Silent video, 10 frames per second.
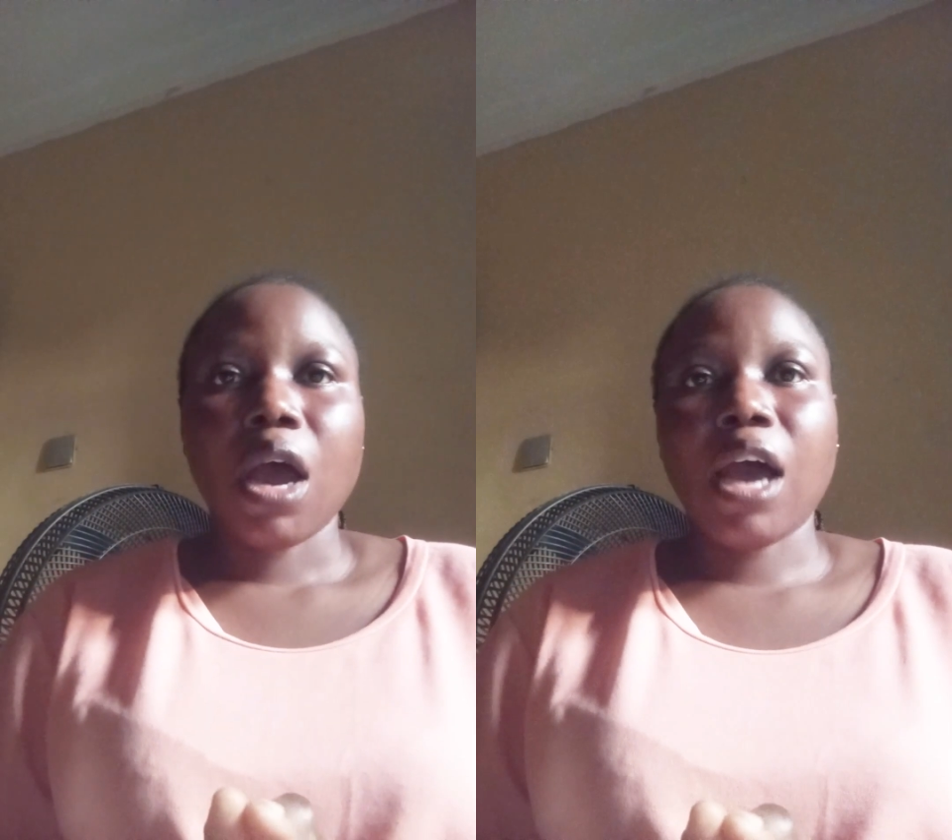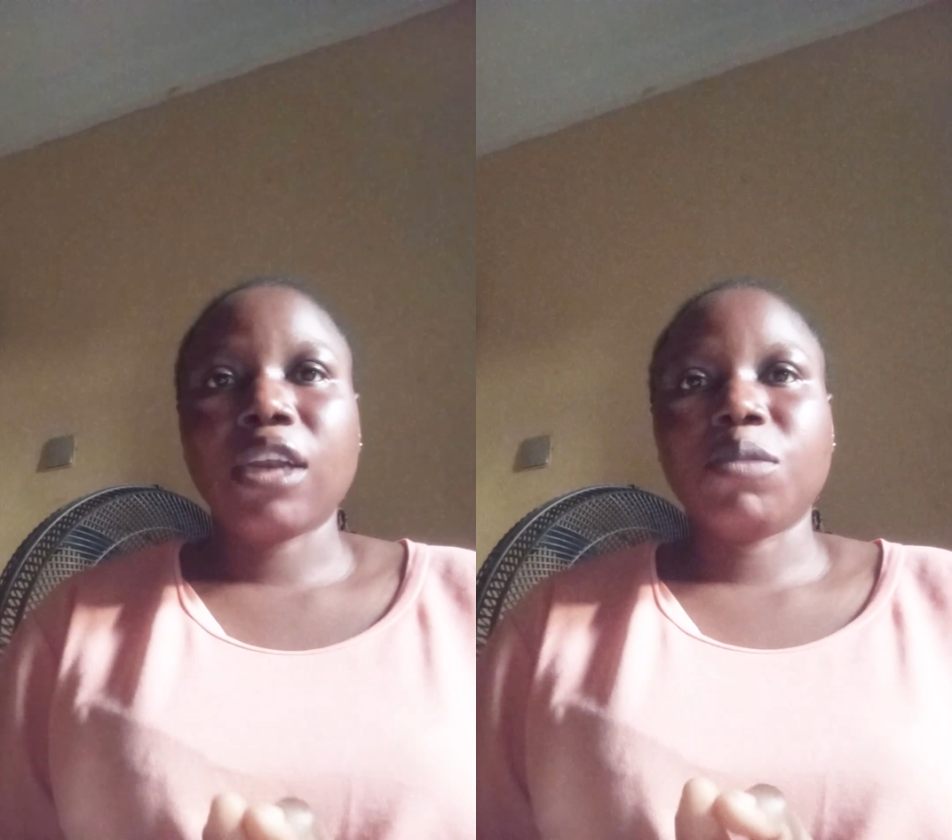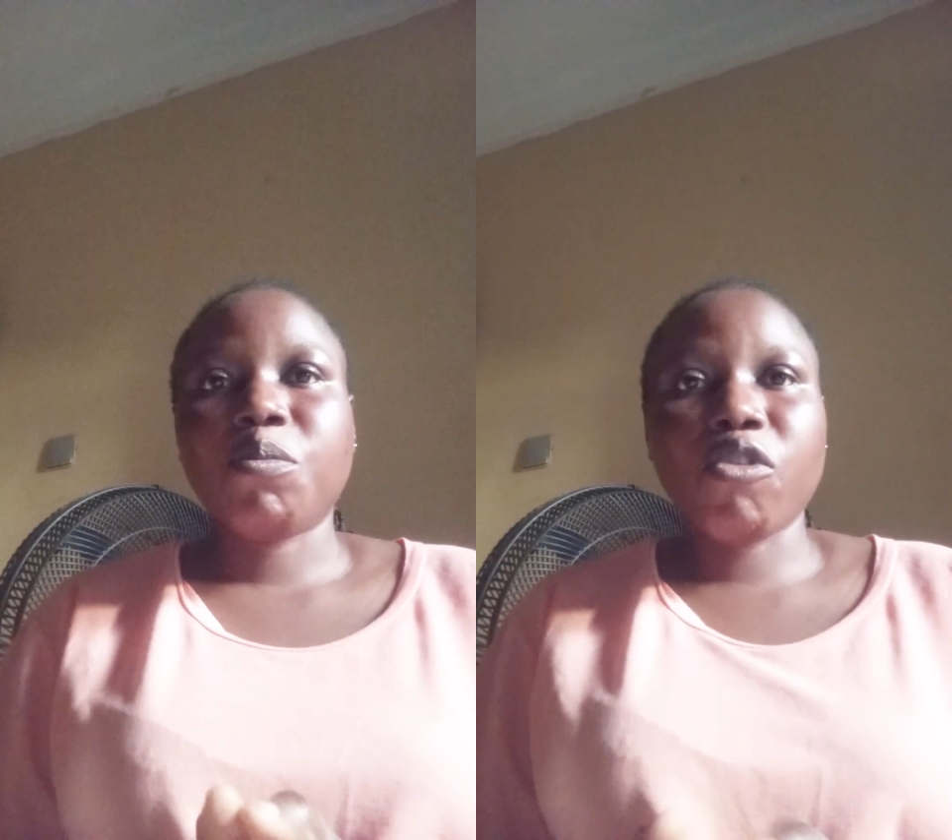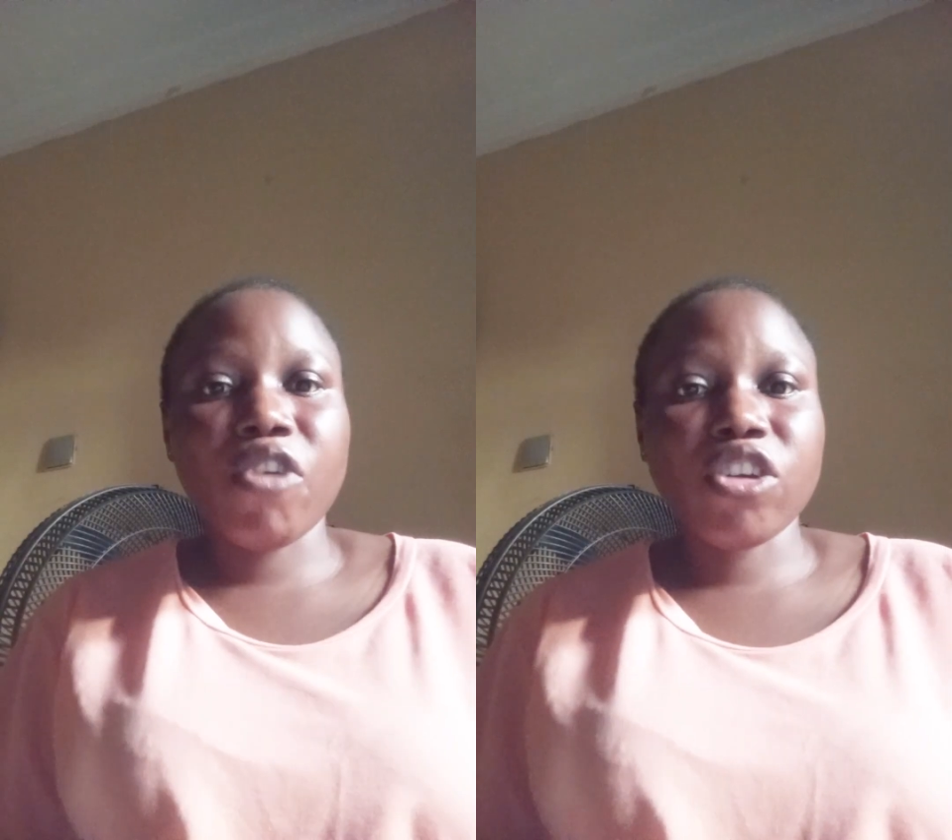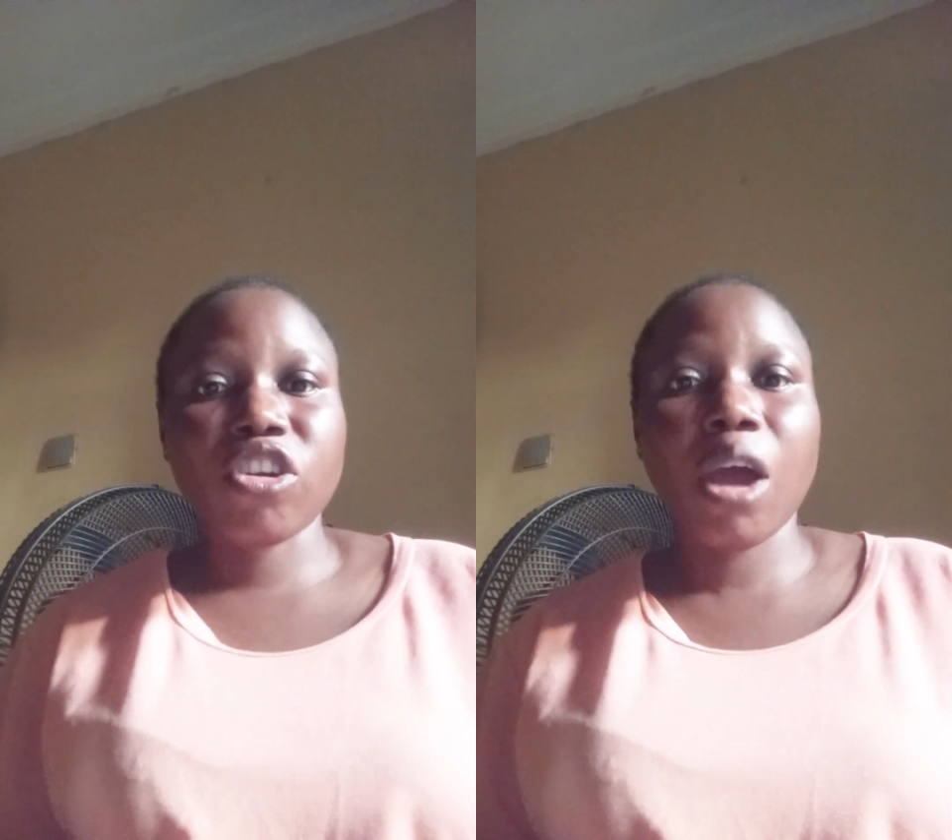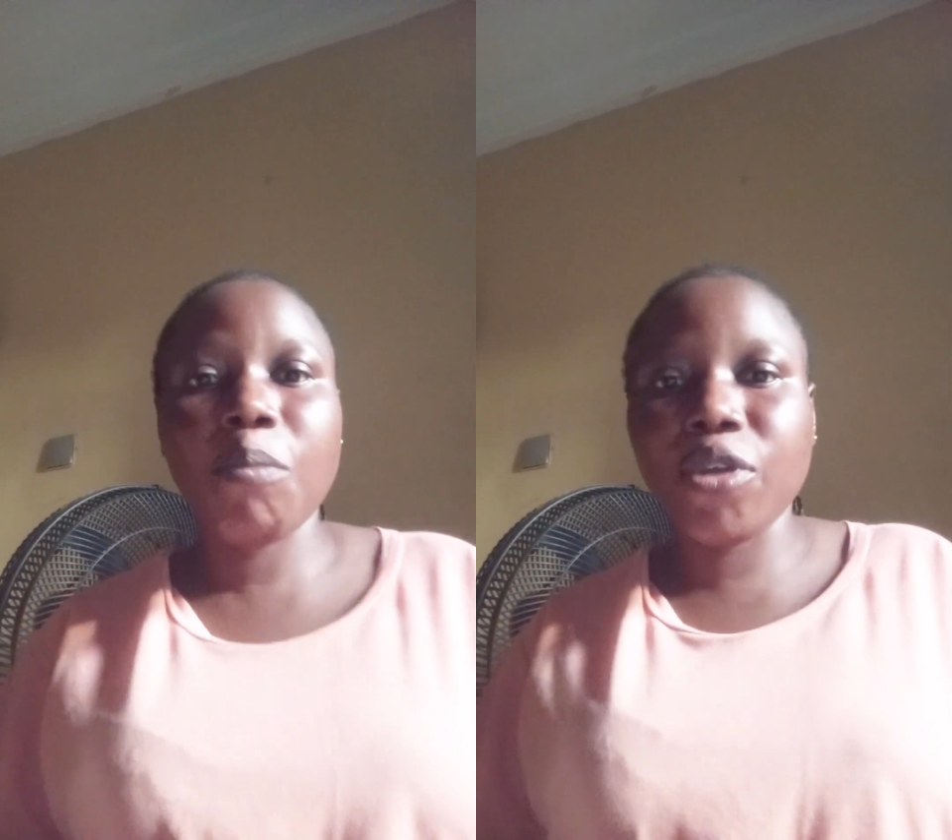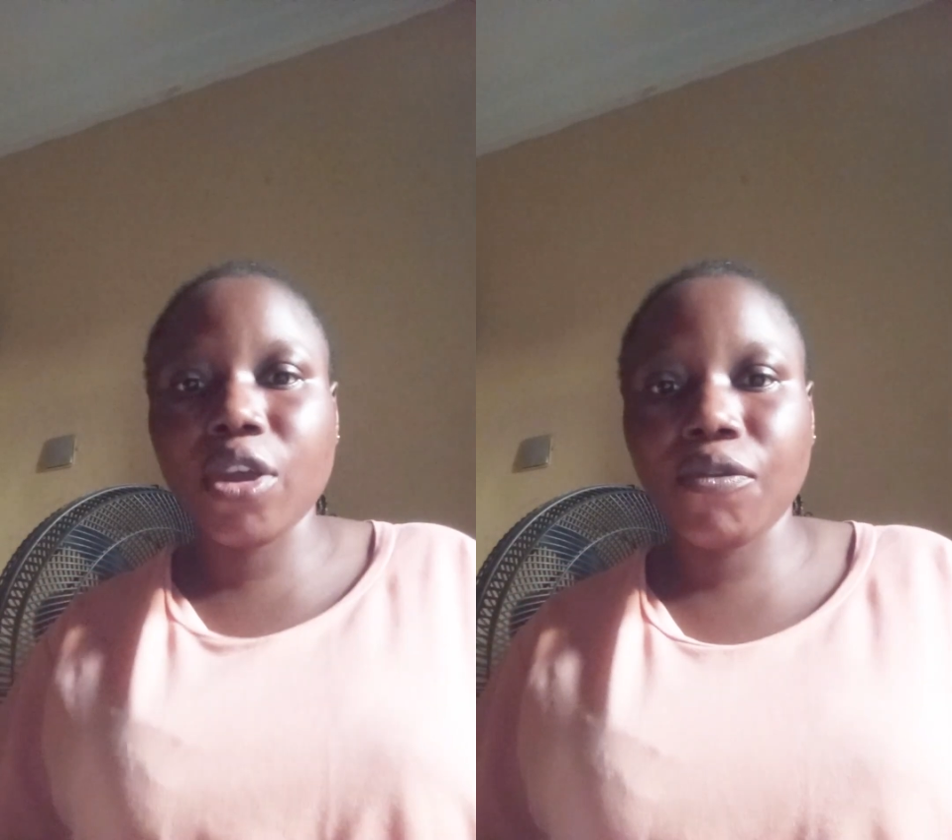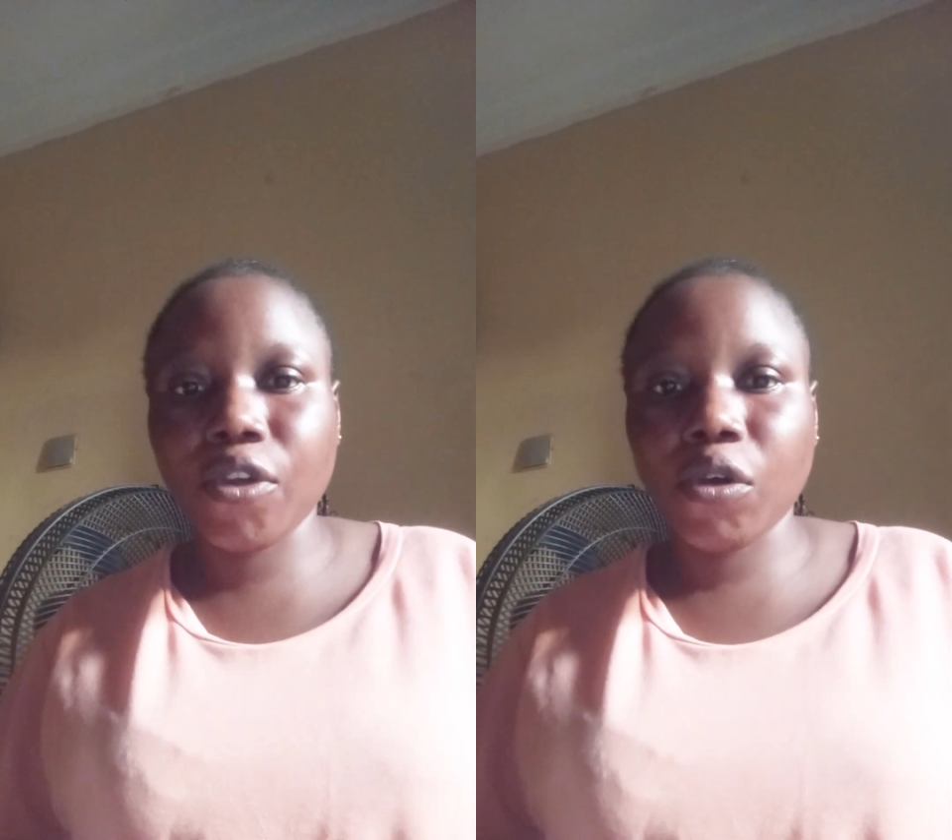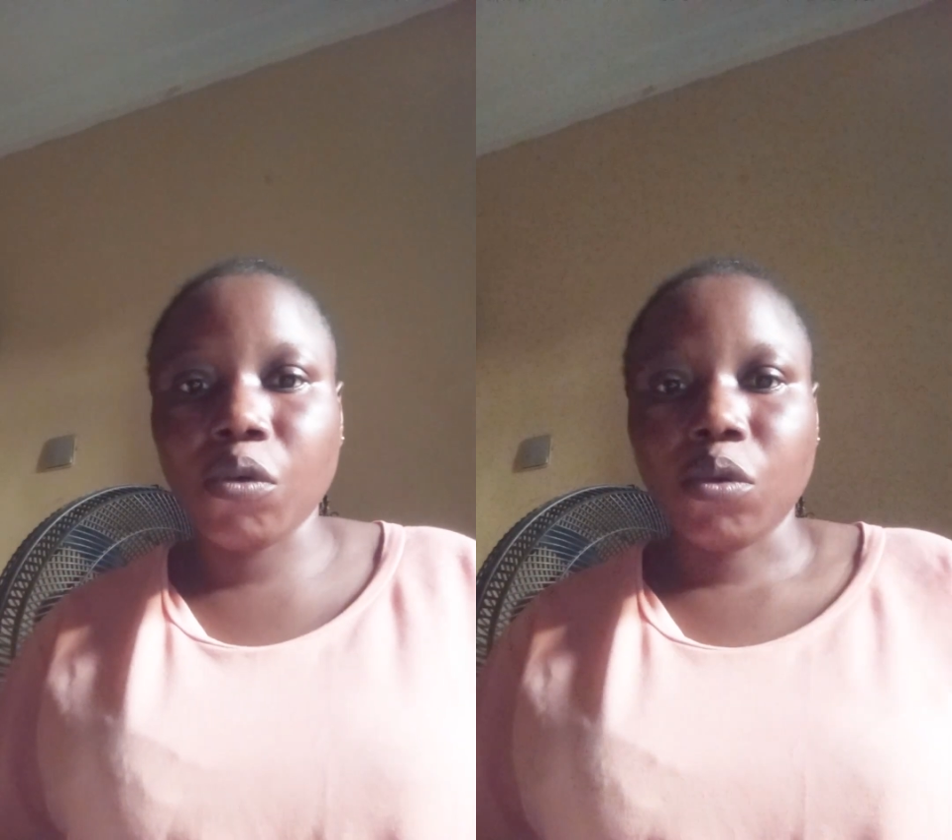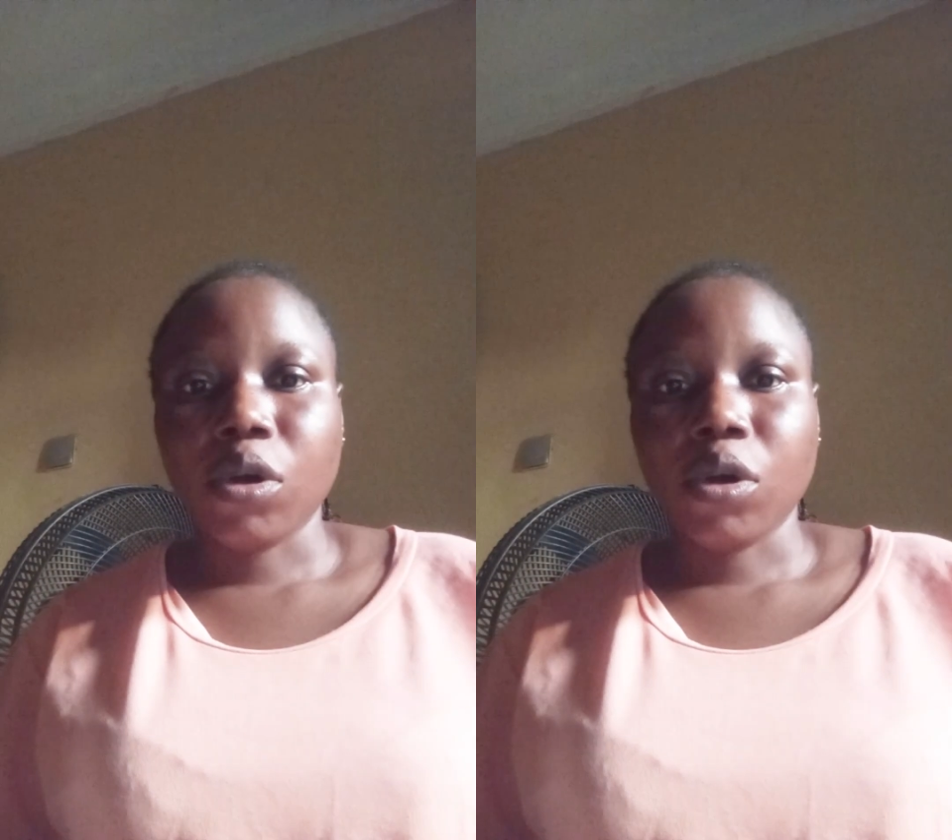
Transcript: and professional behavior